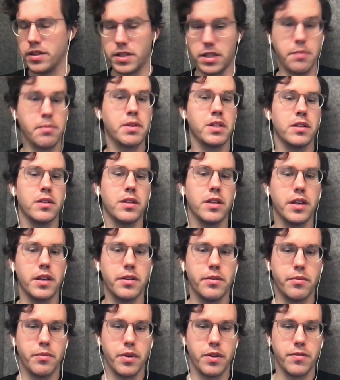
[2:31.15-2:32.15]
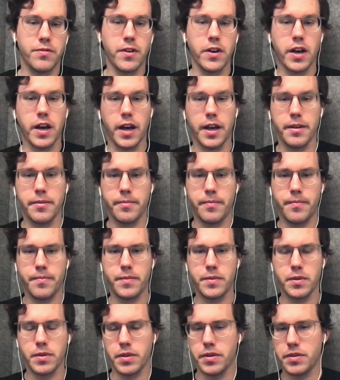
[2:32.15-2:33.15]
Similarly with fungi.
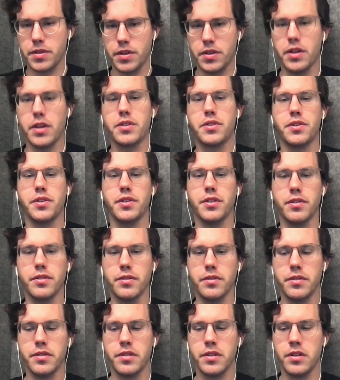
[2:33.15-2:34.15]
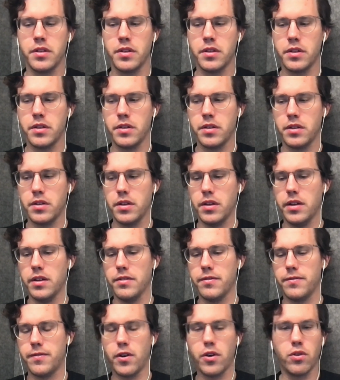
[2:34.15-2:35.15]
So there's industrial uh,
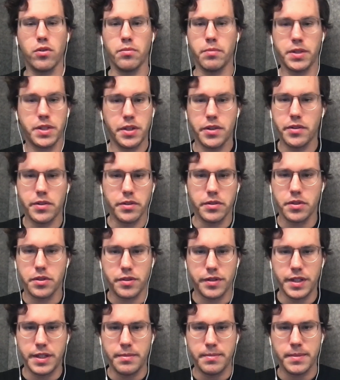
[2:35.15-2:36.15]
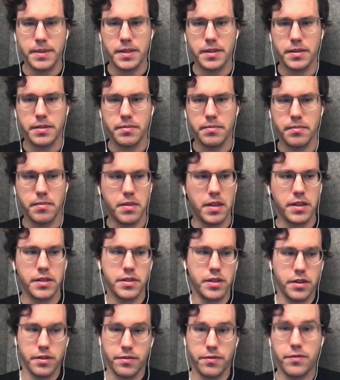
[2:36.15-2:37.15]
fungal material streams,
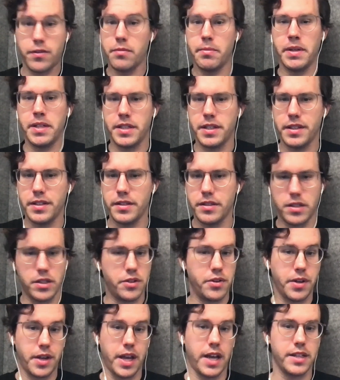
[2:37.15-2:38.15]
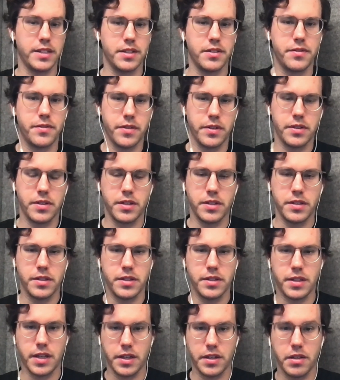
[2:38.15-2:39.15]
things that are fermented. Citric acid, for
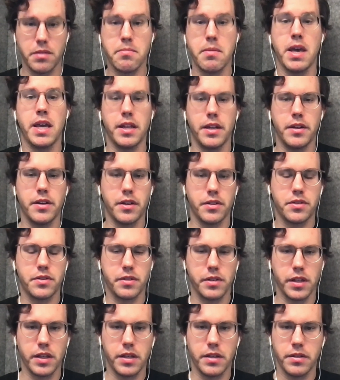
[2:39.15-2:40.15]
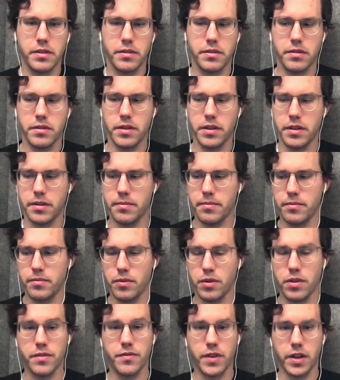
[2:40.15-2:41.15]
instance, is actually made industrially uh,
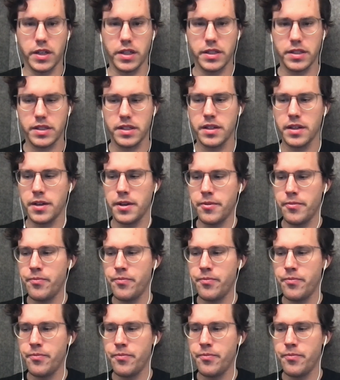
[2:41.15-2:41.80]
with a fungus.